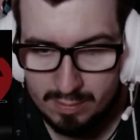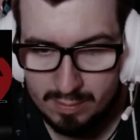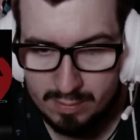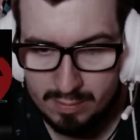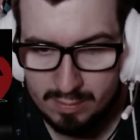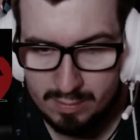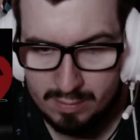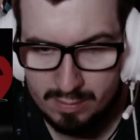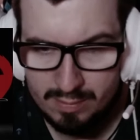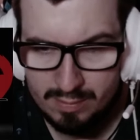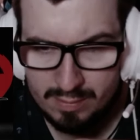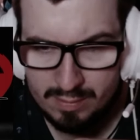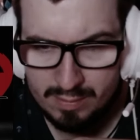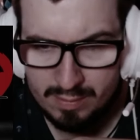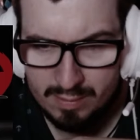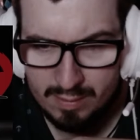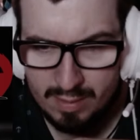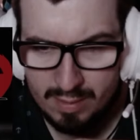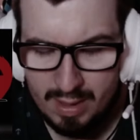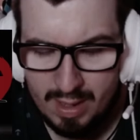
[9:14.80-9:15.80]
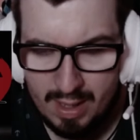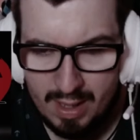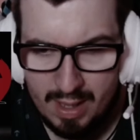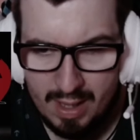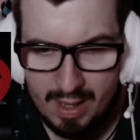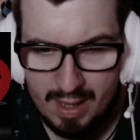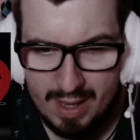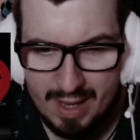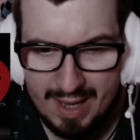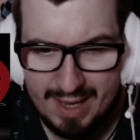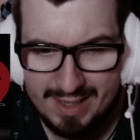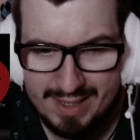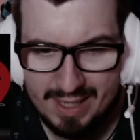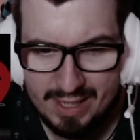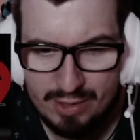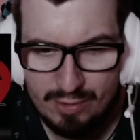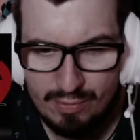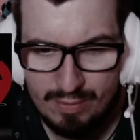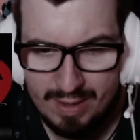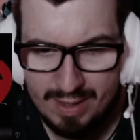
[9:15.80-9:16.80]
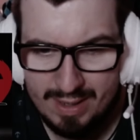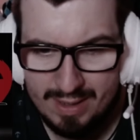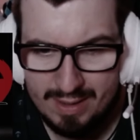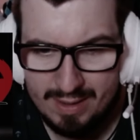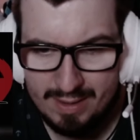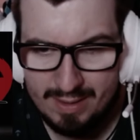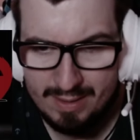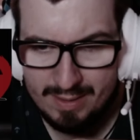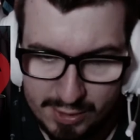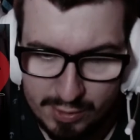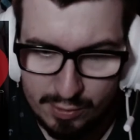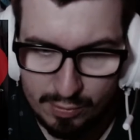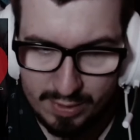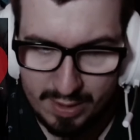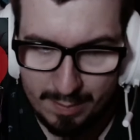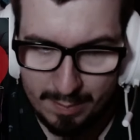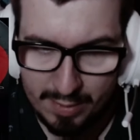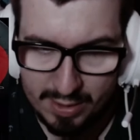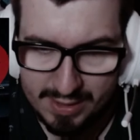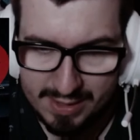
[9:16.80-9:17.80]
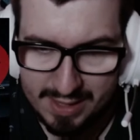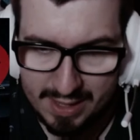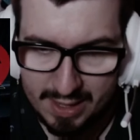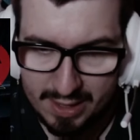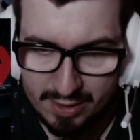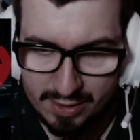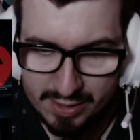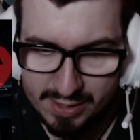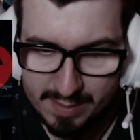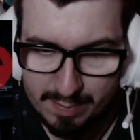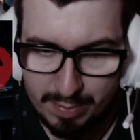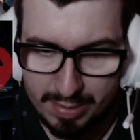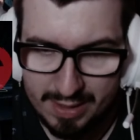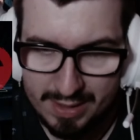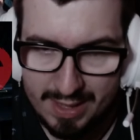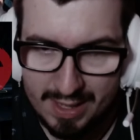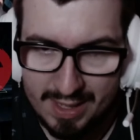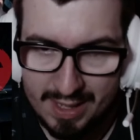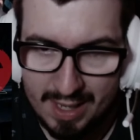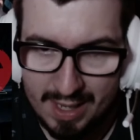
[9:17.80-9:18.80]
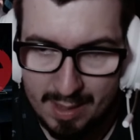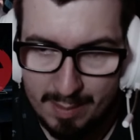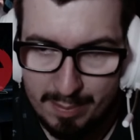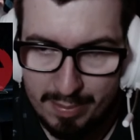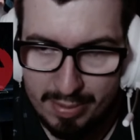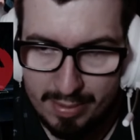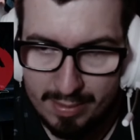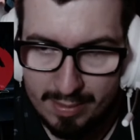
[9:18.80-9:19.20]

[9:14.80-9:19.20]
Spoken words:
Another one. Two demon slayers splitting up.